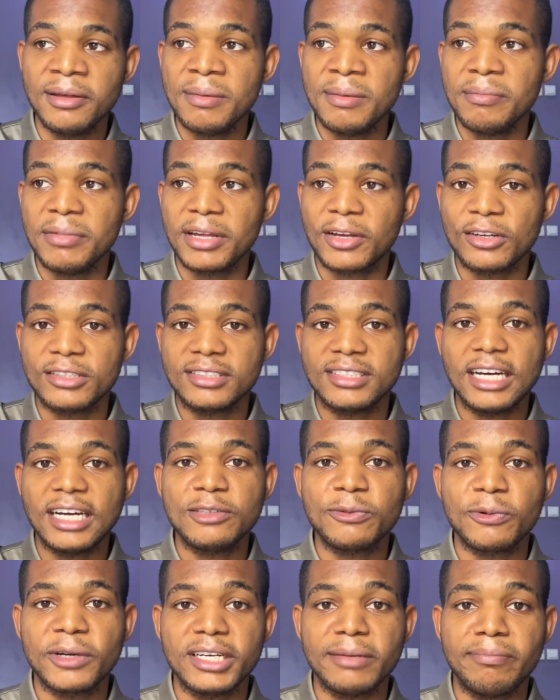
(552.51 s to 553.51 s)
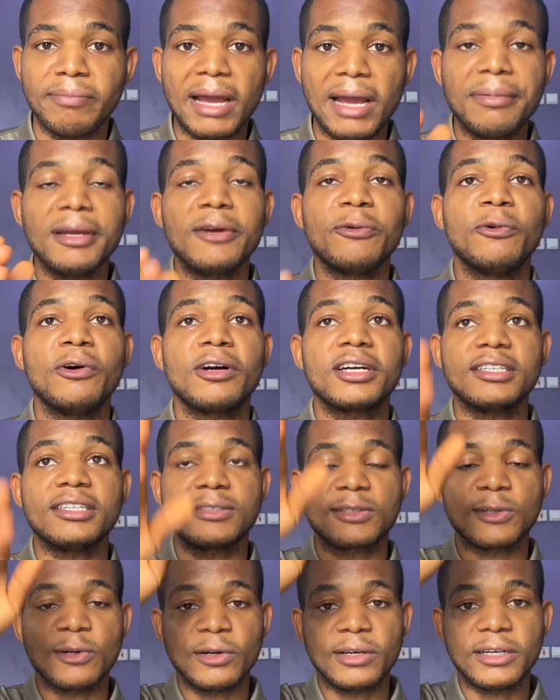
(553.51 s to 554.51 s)
because that way the piping work is
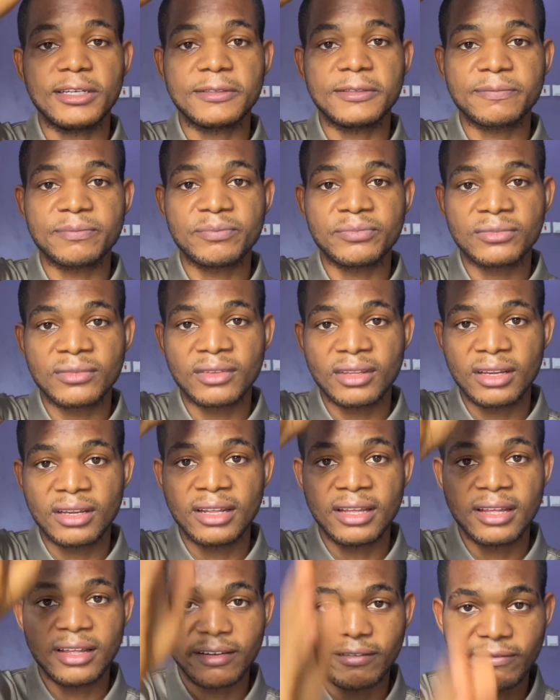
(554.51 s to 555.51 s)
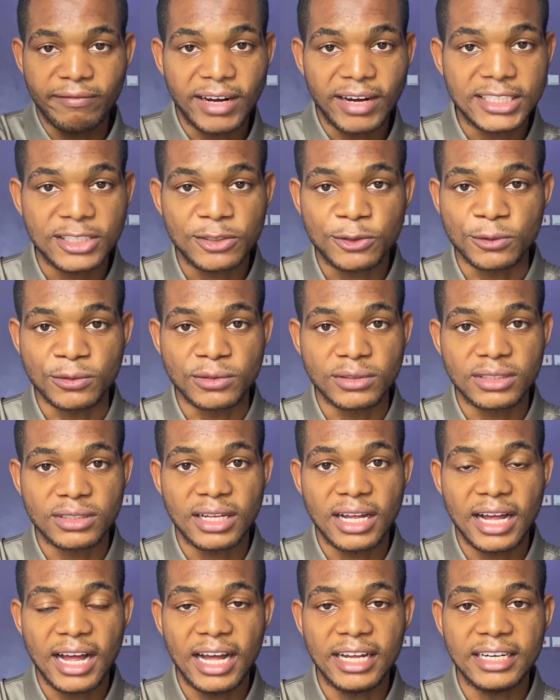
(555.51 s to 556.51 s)
going vertical
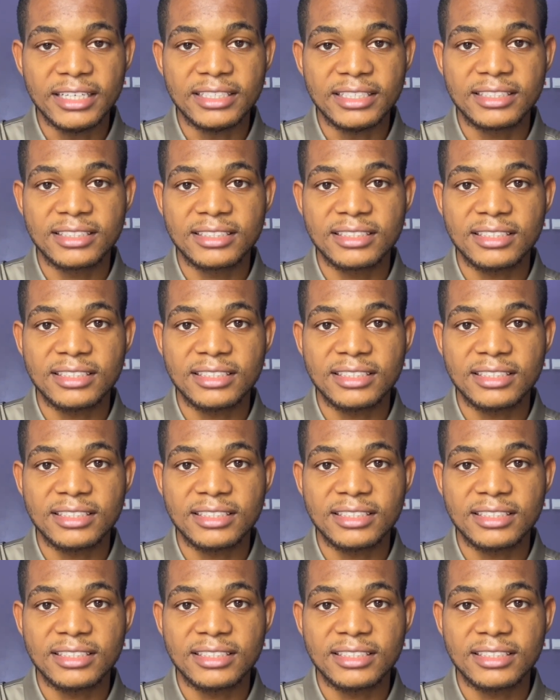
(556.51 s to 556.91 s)
and